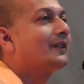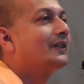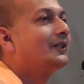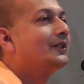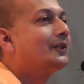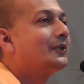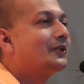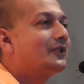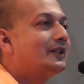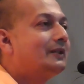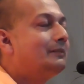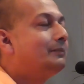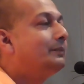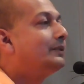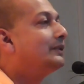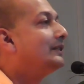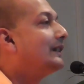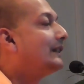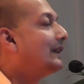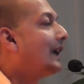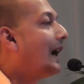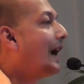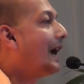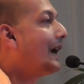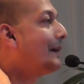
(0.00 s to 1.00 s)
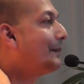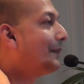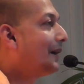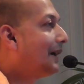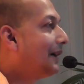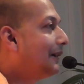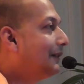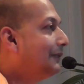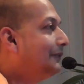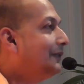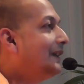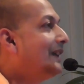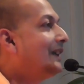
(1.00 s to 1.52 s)
So simple, that I am
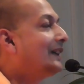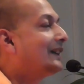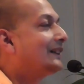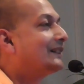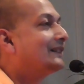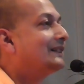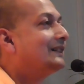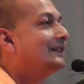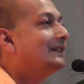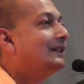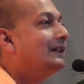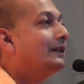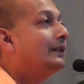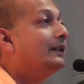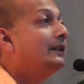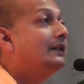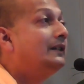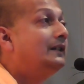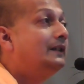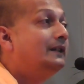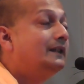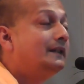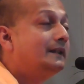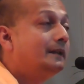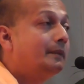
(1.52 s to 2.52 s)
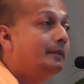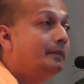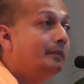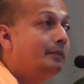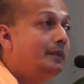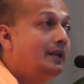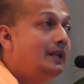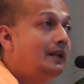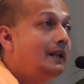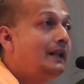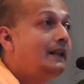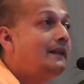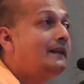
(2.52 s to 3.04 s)
awake.
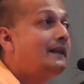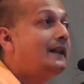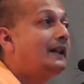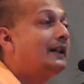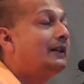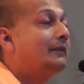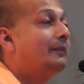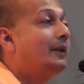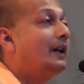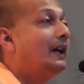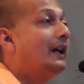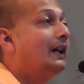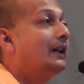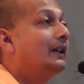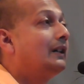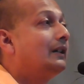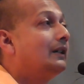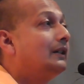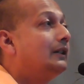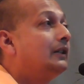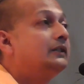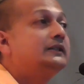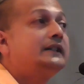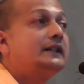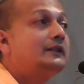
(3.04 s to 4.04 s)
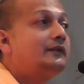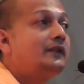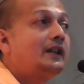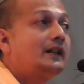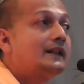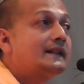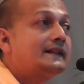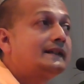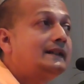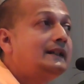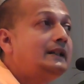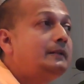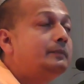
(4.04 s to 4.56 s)
Meaning thereby, not that we are
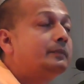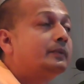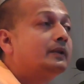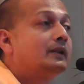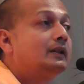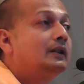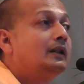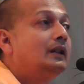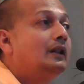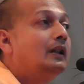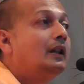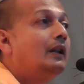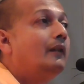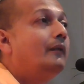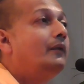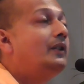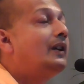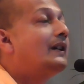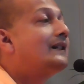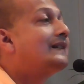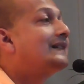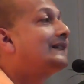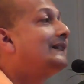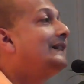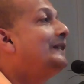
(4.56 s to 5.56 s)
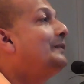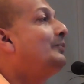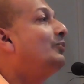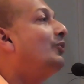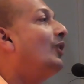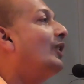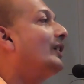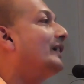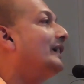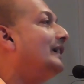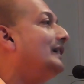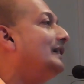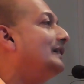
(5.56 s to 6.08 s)
asleep, we are
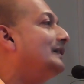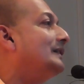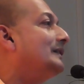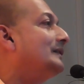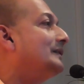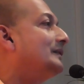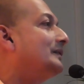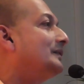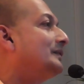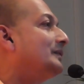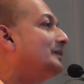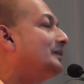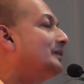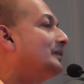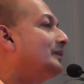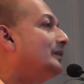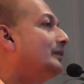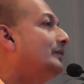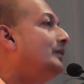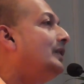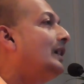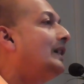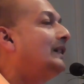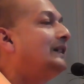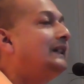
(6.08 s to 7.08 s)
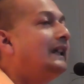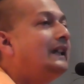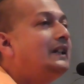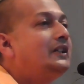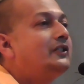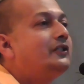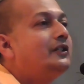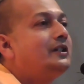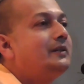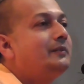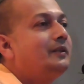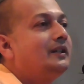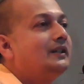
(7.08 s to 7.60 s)
sleepwalking. We are
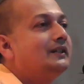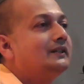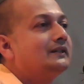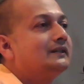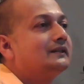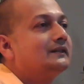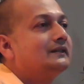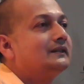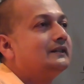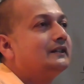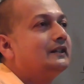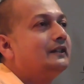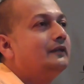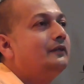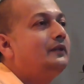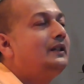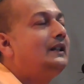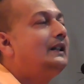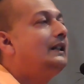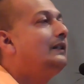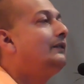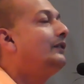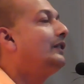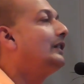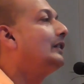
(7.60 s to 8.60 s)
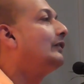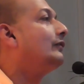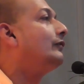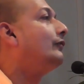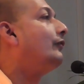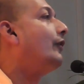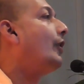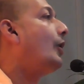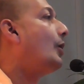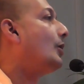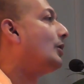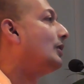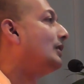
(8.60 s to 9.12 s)
daydreaming. We live in a
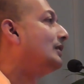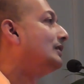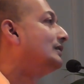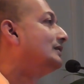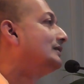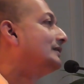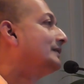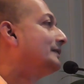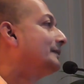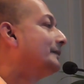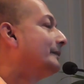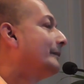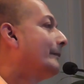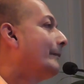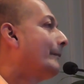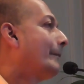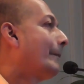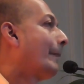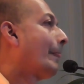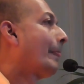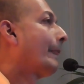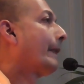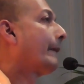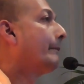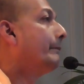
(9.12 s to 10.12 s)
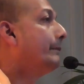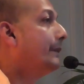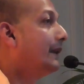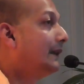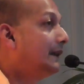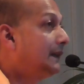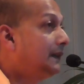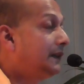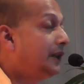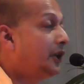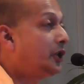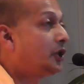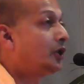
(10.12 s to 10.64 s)
fog.
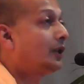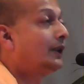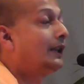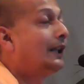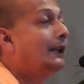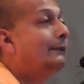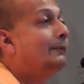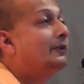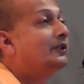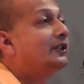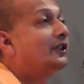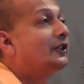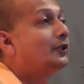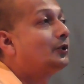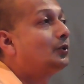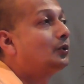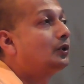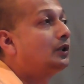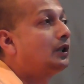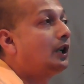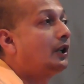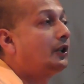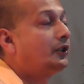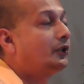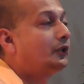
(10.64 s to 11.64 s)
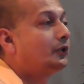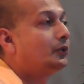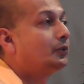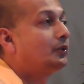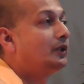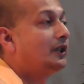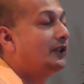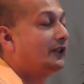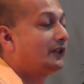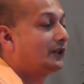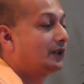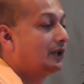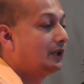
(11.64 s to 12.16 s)
Meditation helps us to cut through
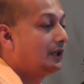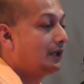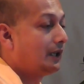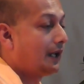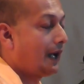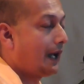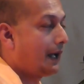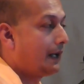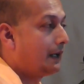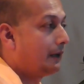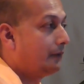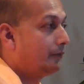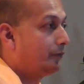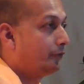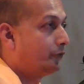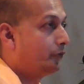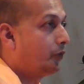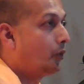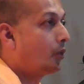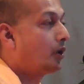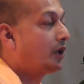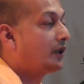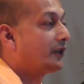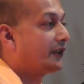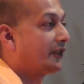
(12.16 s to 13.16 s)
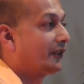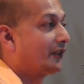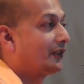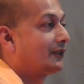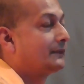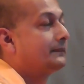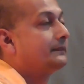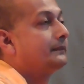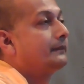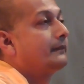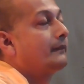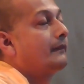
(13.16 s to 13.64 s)
this and focus.